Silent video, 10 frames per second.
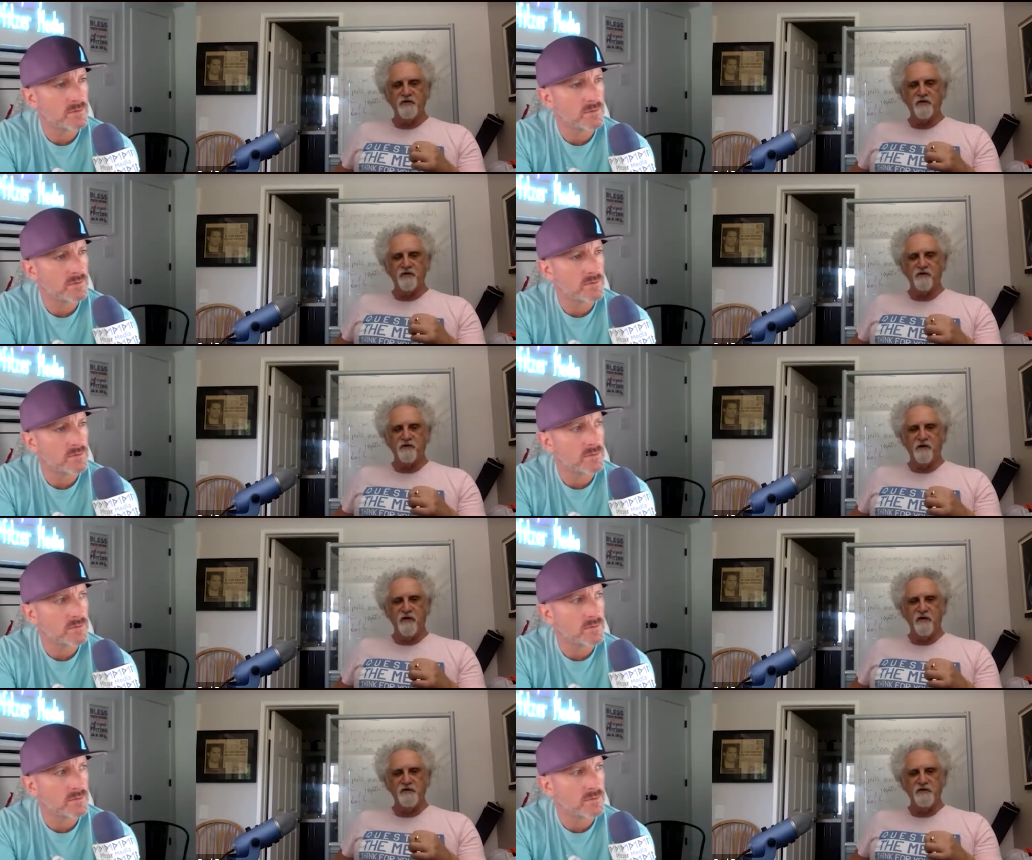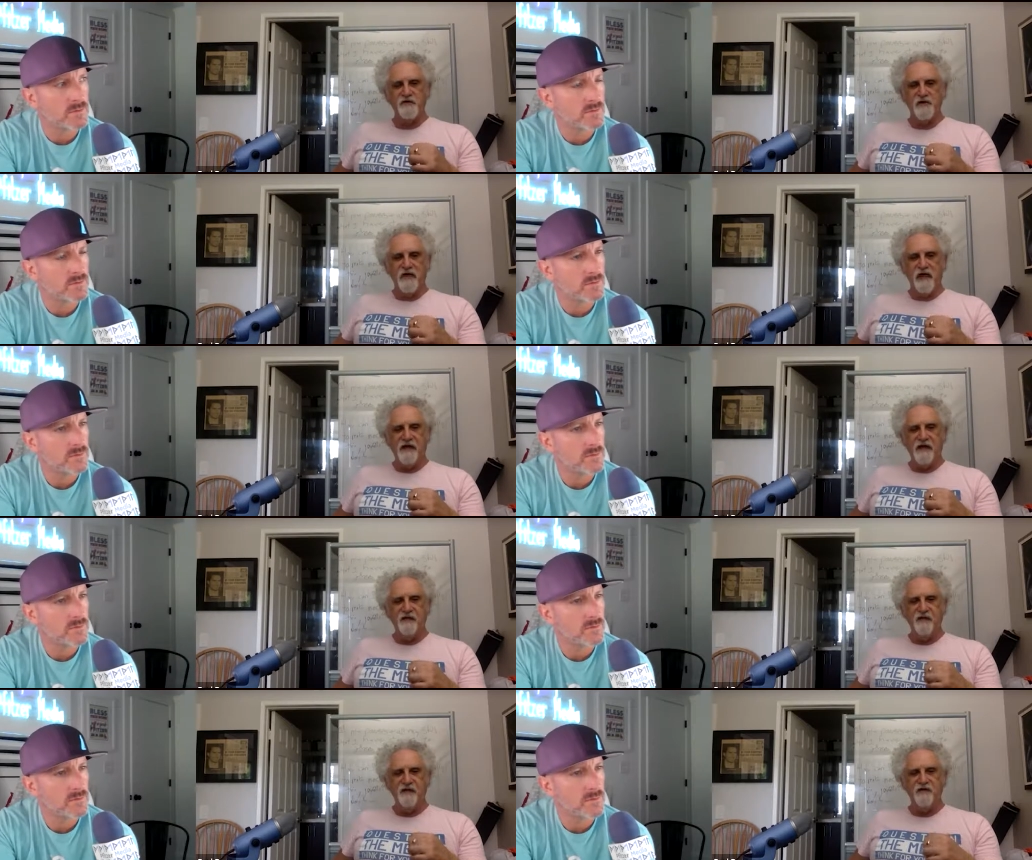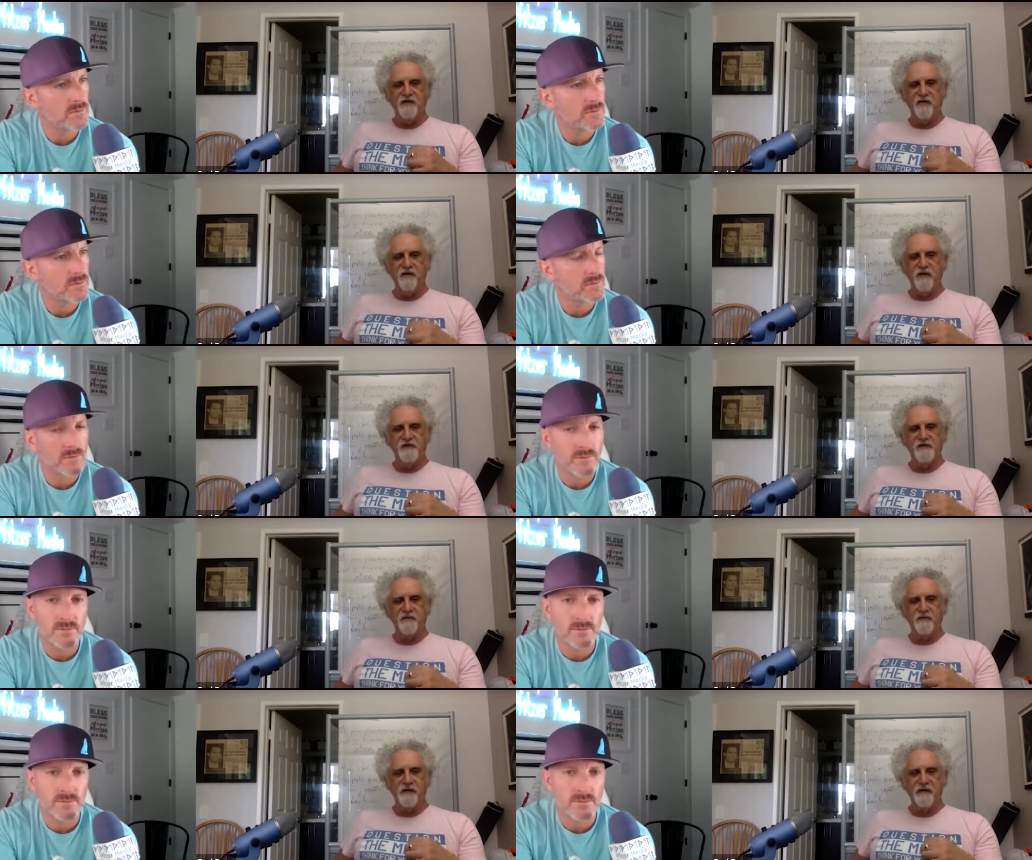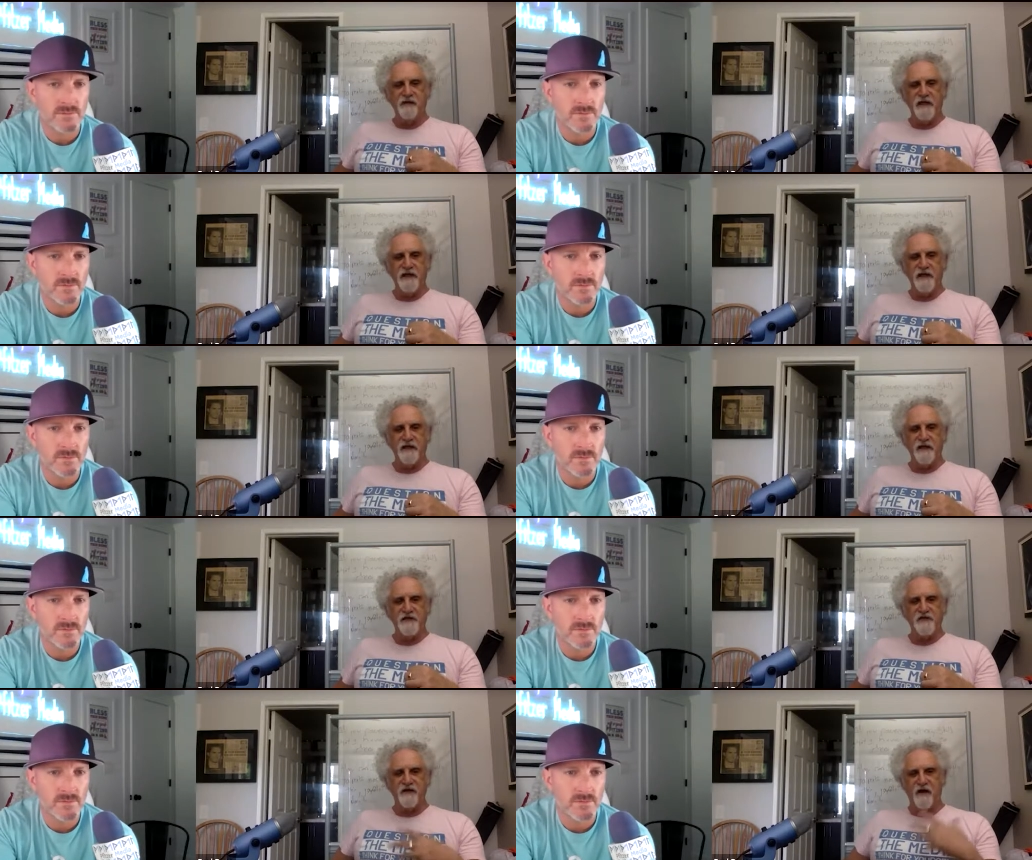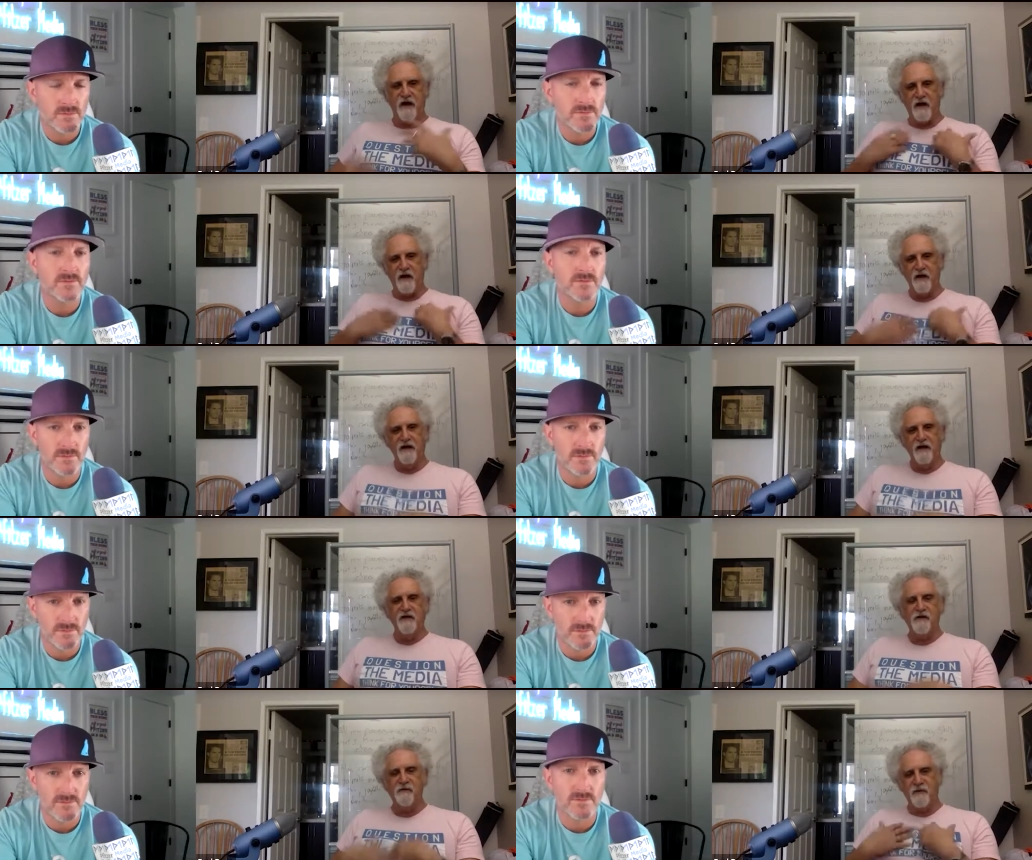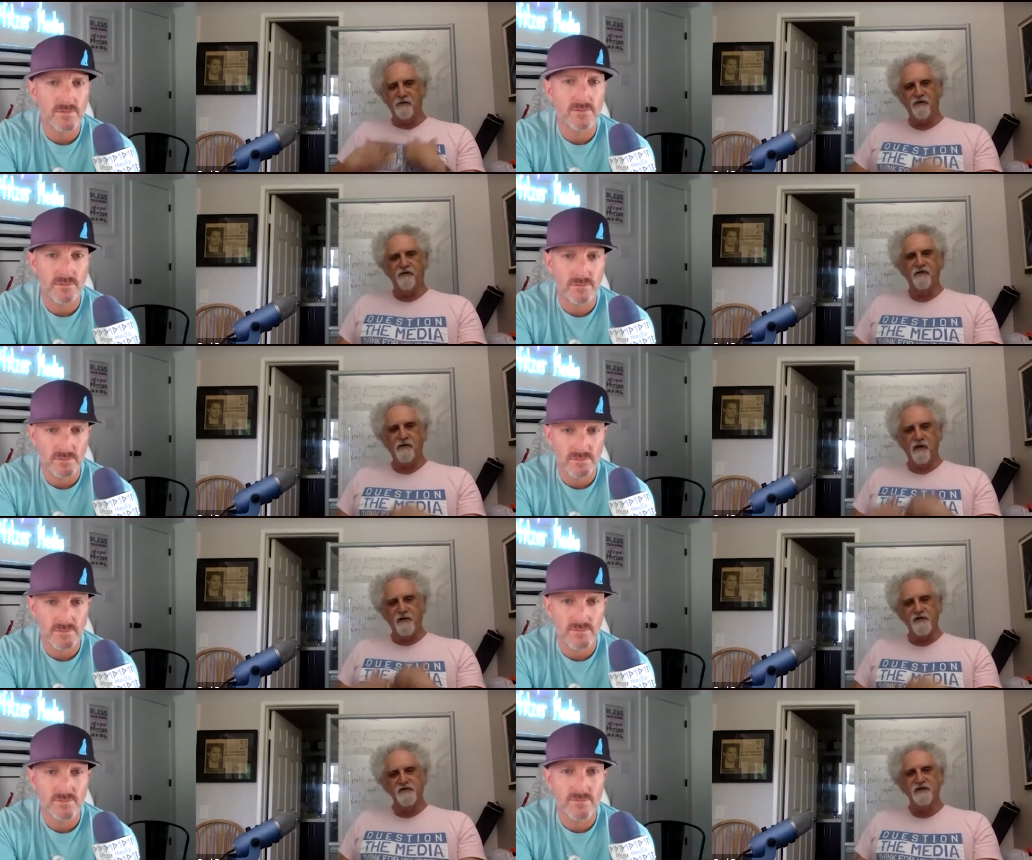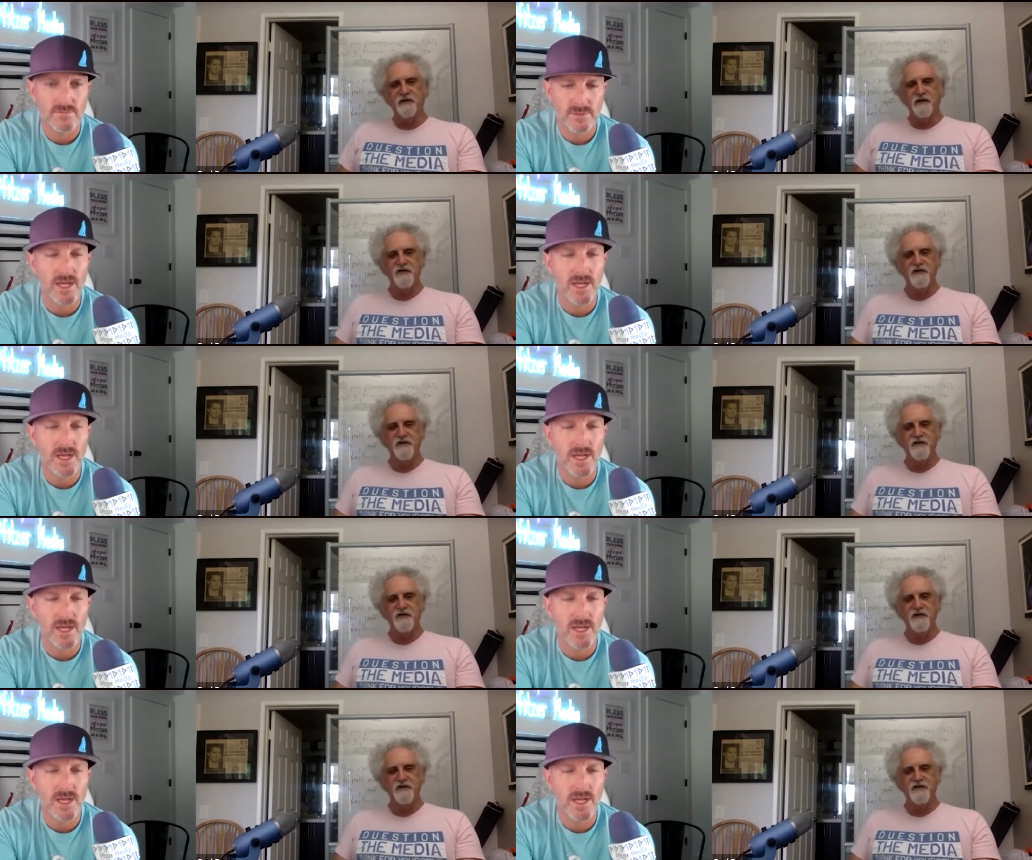Speaker 1: suit of clothes and he looked in the mirror, he was completely naked and said, Oh, look at my beautiful clothes.